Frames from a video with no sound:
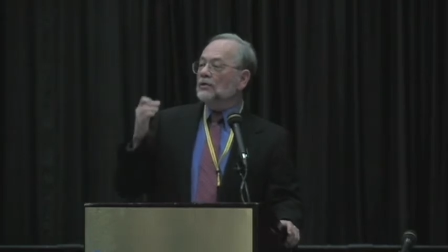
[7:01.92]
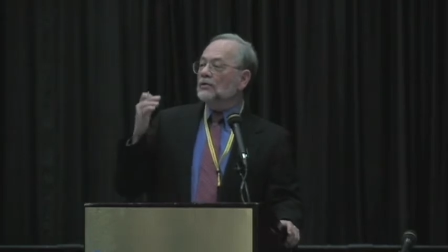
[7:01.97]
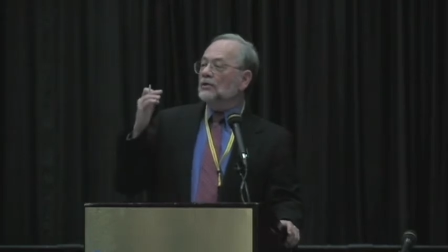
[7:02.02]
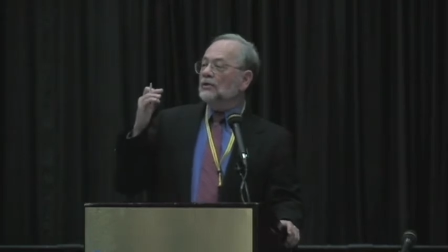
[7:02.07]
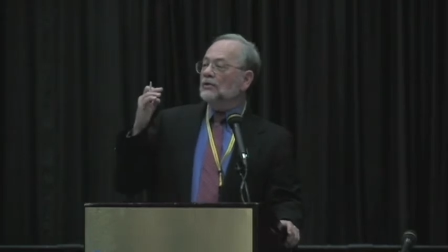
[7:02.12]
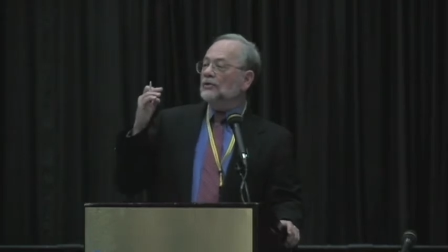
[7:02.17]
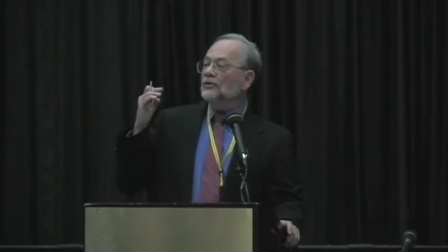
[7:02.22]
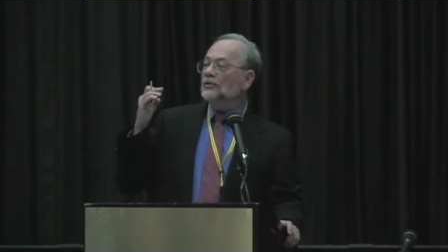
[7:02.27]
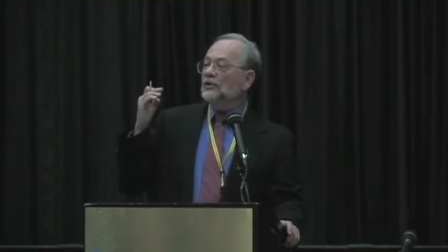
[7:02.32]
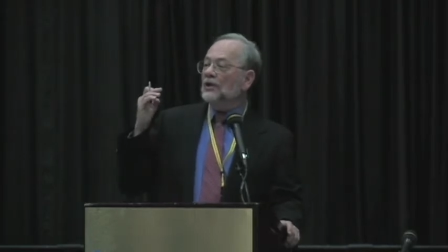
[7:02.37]
to
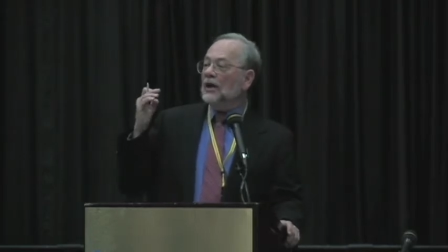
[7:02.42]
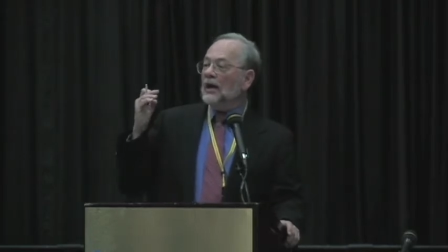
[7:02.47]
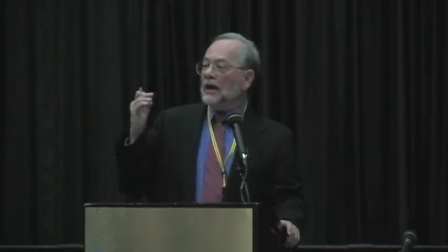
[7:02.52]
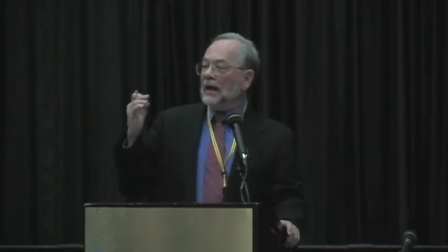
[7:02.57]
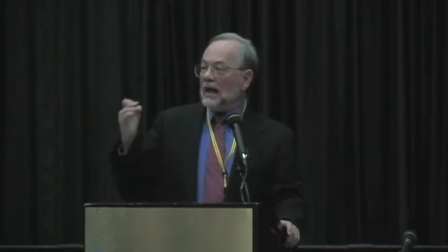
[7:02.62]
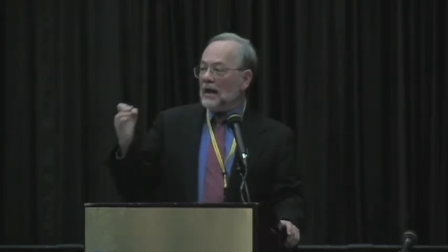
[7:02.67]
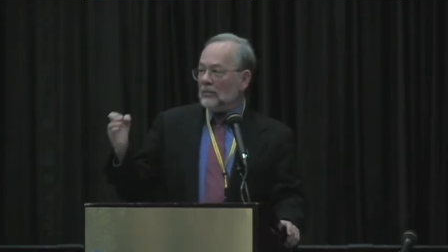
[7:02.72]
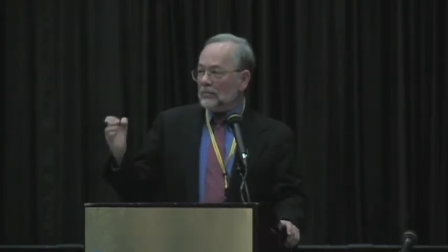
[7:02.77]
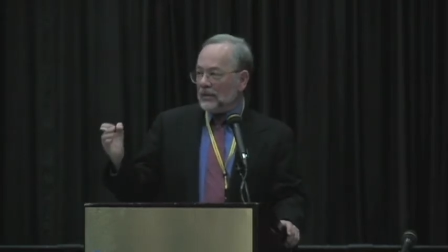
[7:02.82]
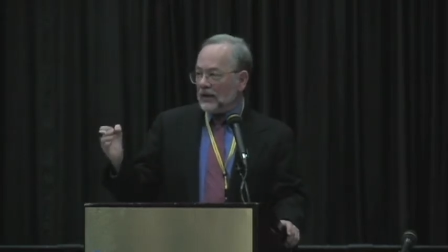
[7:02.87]
the
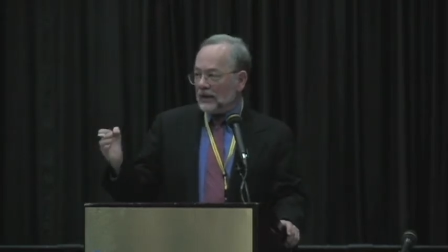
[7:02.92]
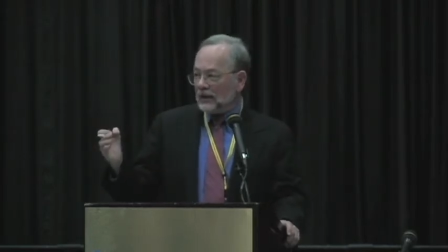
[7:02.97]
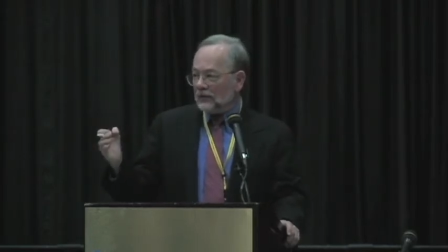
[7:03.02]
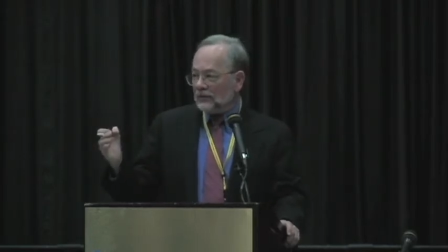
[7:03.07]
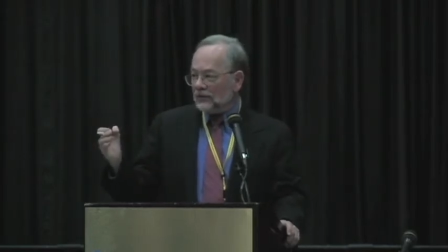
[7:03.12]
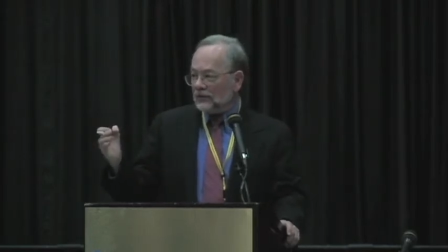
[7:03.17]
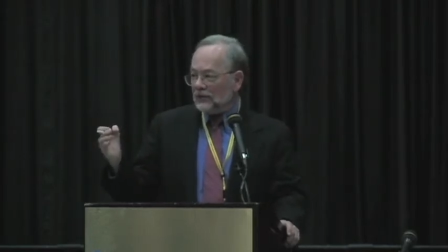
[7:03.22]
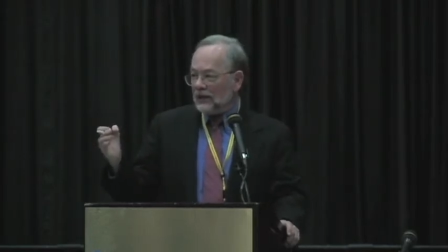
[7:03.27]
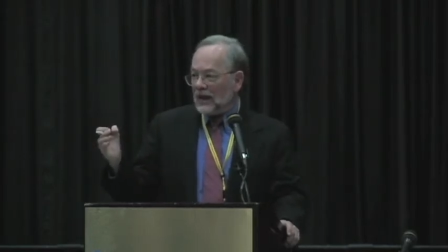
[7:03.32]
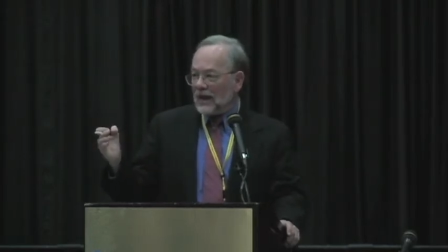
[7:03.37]
CIA
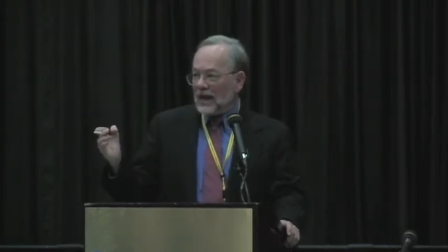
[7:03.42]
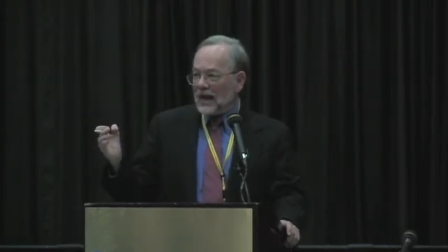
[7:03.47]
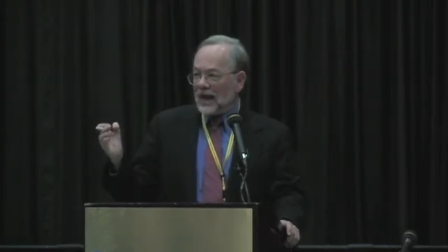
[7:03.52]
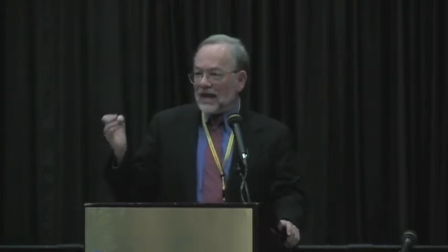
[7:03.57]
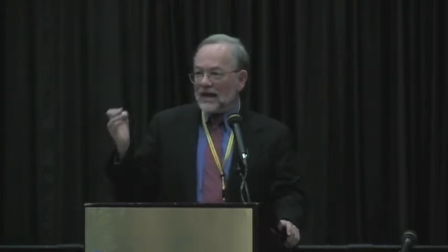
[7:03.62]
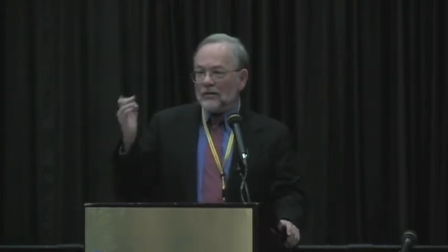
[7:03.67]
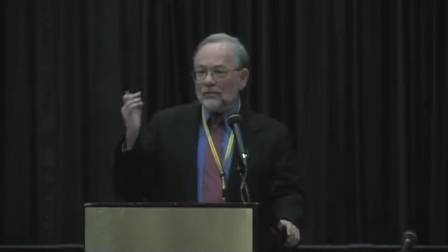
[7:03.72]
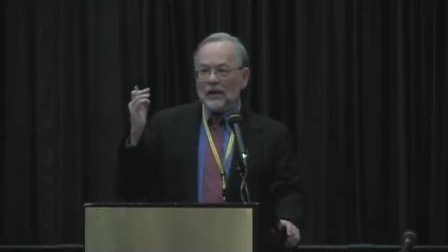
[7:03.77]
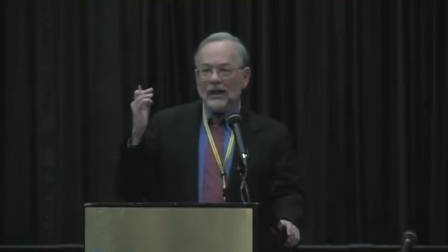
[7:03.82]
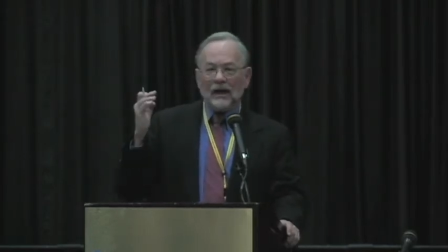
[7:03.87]
base,
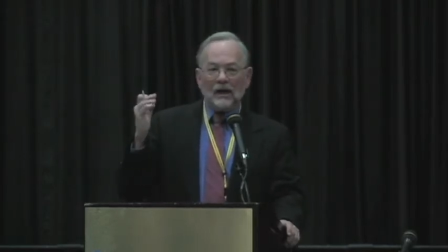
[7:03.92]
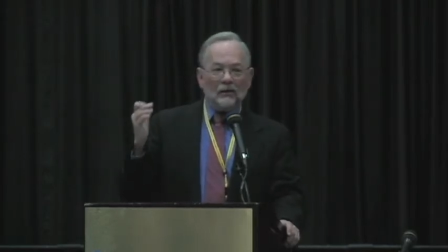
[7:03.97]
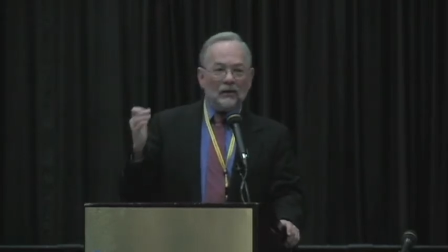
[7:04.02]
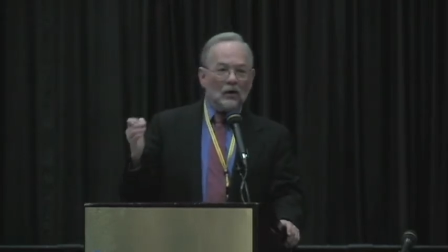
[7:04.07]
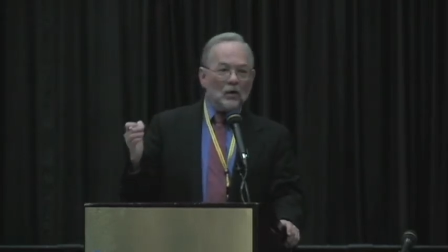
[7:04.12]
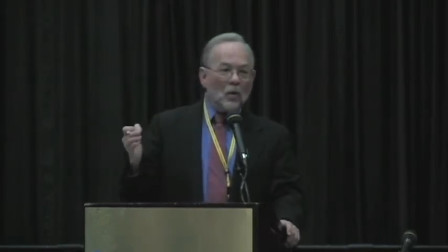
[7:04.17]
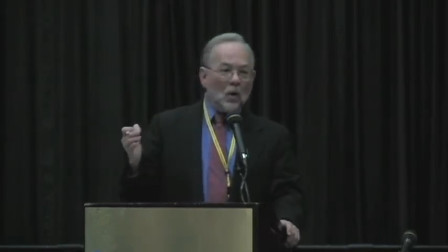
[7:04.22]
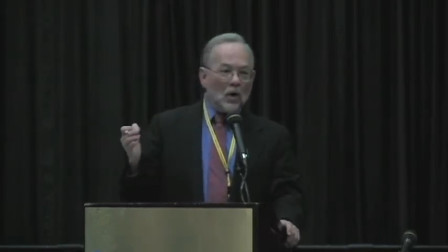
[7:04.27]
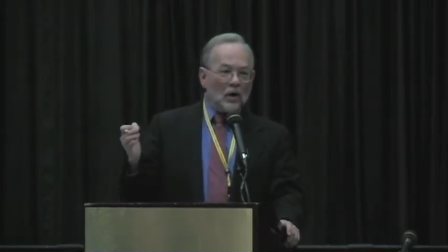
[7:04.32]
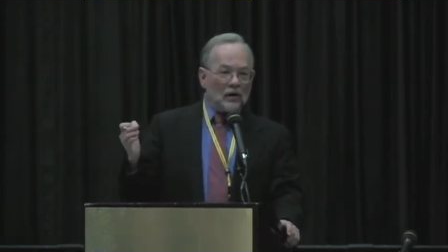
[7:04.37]
headed by
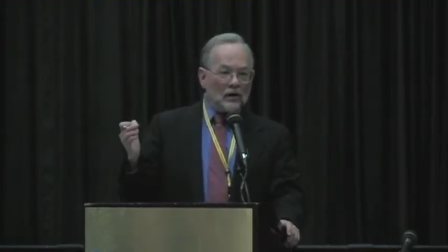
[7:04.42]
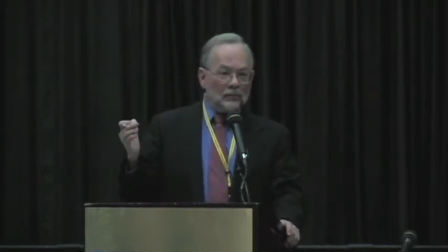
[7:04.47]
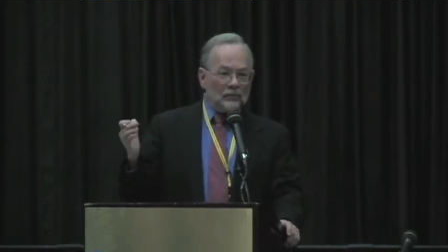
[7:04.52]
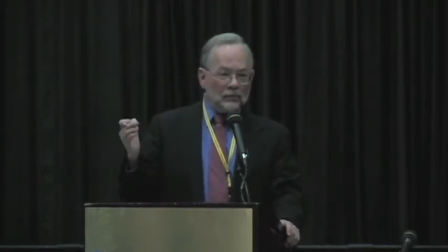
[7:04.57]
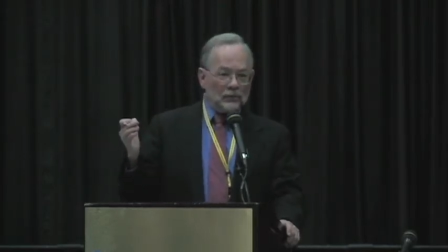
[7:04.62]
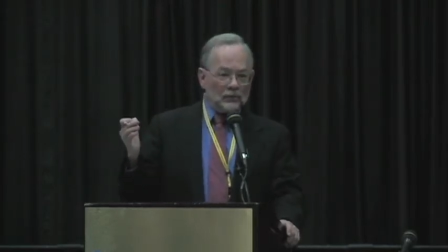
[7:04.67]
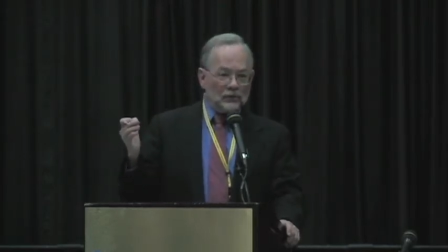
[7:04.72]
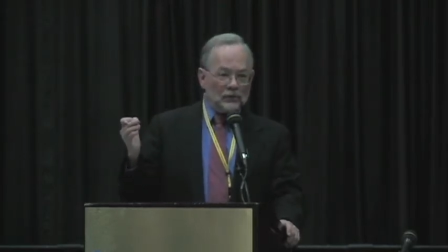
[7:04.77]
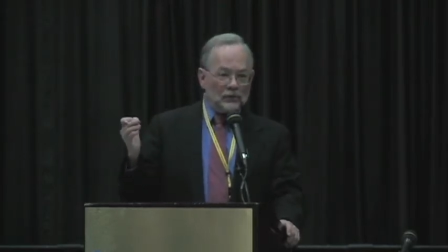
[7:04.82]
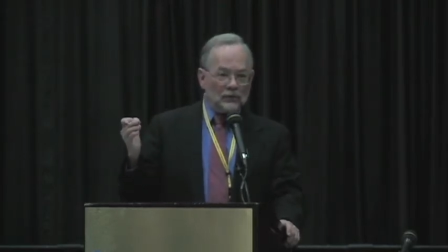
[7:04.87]
Eric
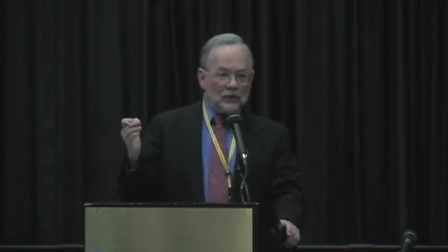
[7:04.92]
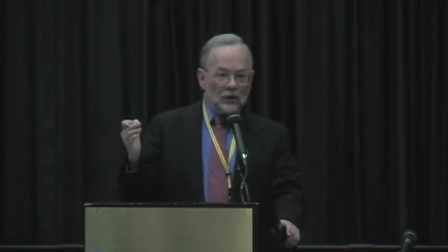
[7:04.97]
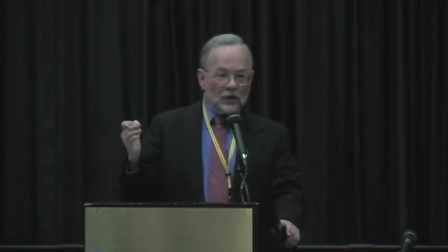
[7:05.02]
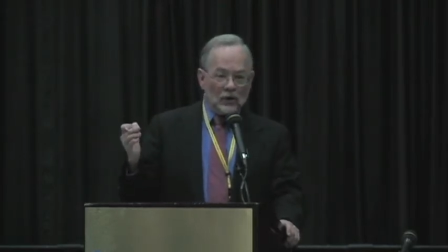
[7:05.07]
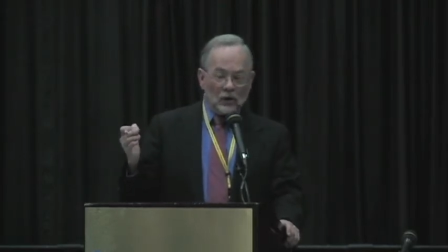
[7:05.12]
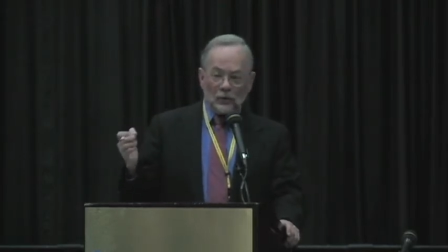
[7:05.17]
Qualkenbush,